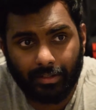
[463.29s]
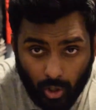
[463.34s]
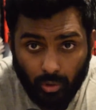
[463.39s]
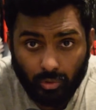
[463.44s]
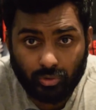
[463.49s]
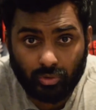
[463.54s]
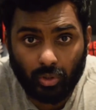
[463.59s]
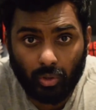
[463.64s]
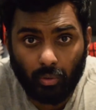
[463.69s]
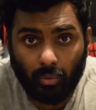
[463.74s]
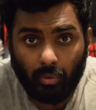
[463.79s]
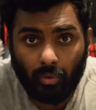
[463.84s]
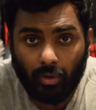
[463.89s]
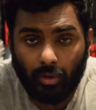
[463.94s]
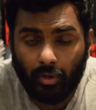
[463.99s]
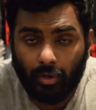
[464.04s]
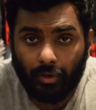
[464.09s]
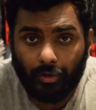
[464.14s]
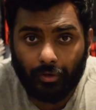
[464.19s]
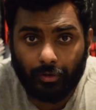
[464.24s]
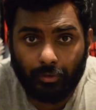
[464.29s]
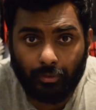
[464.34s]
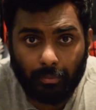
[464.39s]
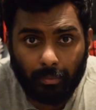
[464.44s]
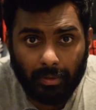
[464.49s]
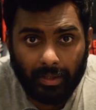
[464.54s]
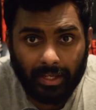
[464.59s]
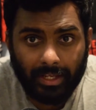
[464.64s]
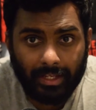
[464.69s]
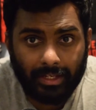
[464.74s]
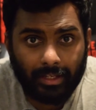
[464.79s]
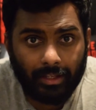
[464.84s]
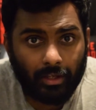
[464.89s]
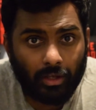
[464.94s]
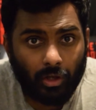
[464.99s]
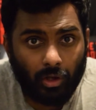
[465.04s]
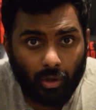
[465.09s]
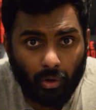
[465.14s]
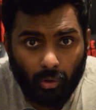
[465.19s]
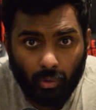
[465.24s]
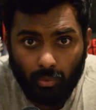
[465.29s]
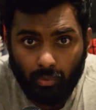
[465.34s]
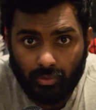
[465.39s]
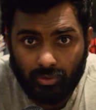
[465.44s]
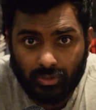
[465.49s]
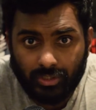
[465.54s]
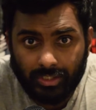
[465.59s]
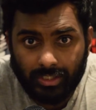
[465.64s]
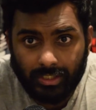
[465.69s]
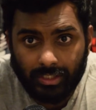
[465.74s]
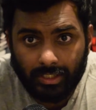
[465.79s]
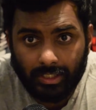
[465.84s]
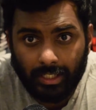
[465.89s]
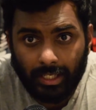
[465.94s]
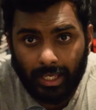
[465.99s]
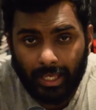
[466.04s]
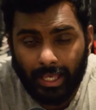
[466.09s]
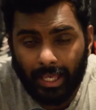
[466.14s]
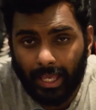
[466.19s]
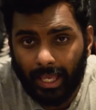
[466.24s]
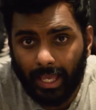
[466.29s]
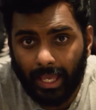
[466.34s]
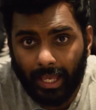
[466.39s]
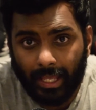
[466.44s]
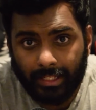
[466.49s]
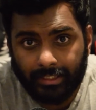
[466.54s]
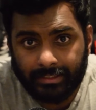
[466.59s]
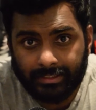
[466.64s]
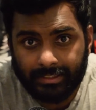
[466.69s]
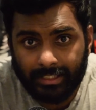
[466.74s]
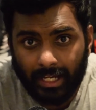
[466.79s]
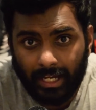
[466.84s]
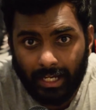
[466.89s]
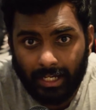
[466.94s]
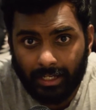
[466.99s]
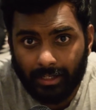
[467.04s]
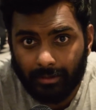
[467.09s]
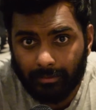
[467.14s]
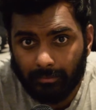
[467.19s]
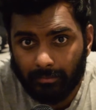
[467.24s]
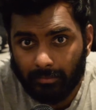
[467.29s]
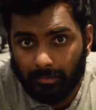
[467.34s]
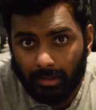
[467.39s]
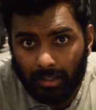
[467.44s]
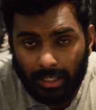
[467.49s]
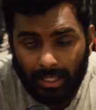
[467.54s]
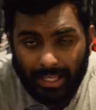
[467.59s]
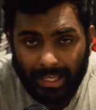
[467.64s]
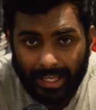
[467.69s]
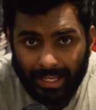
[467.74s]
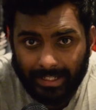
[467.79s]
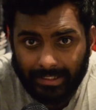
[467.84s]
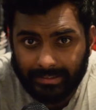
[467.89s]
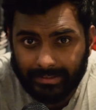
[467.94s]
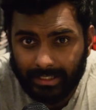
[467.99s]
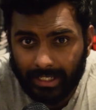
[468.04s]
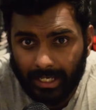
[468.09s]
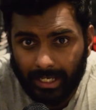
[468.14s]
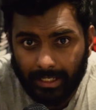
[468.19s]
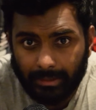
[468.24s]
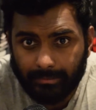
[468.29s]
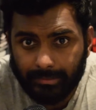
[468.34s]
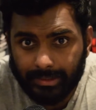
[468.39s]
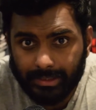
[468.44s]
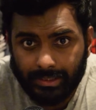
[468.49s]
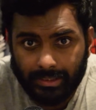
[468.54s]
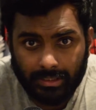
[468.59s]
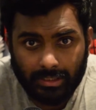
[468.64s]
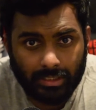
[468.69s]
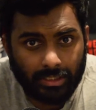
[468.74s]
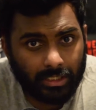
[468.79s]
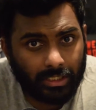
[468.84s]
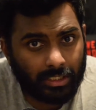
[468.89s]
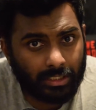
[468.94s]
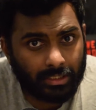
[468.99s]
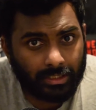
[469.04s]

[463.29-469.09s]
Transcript: Also, you played OG and Siakam at times